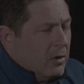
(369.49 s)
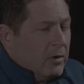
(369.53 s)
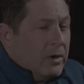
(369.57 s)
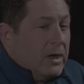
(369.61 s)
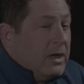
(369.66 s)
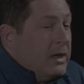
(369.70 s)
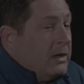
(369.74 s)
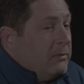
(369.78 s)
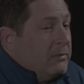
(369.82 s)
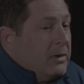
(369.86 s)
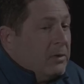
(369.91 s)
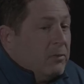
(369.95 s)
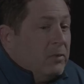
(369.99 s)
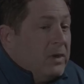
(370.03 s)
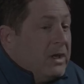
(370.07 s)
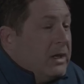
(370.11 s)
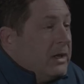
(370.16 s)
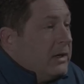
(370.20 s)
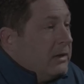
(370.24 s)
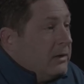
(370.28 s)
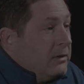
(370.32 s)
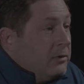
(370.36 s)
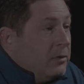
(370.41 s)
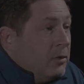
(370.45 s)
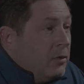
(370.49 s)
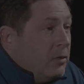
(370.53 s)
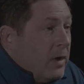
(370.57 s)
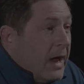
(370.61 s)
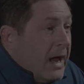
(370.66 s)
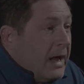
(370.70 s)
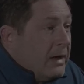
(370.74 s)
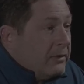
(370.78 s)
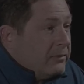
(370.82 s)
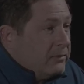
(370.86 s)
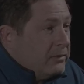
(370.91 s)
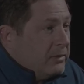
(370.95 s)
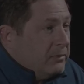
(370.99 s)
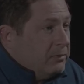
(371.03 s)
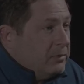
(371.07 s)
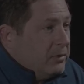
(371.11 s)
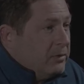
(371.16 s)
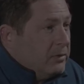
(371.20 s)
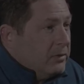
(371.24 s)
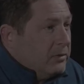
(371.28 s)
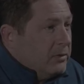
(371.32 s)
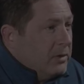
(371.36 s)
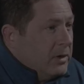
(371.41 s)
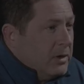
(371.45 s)
Or, "Hey man, we can't get no acid
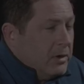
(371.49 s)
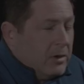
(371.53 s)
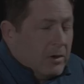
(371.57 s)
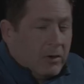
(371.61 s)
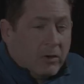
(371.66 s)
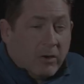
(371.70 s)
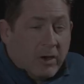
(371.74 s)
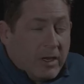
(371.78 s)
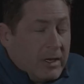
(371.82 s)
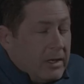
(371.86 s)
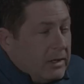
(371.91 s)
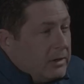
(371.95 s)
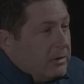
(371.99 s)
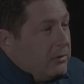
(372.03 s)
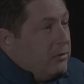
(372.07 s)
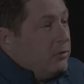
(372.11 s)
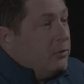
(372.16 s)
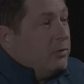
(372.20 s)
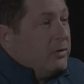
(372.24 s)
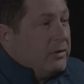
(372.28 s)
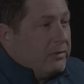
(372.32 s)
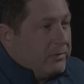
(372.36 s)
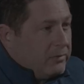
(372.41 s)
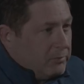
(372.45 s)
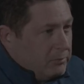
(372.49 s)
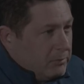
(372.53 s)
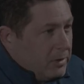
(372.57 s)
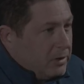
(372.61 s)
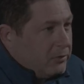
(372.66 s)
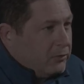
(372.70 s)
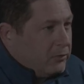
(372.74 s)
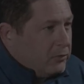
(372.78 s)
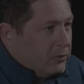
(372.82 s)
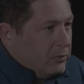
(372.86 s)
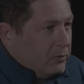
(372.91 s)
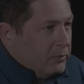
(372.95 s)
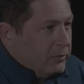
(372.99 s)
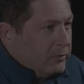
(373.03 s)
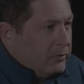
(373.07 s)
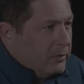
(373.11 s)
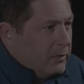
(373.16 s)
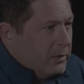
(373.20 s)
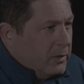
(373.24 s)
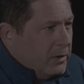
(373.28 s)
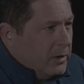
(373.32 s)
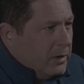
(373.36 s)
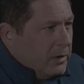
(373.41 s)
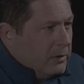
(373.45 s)
up here." Or, "Hey, can you bring some
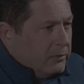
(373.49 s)
mushrooms?"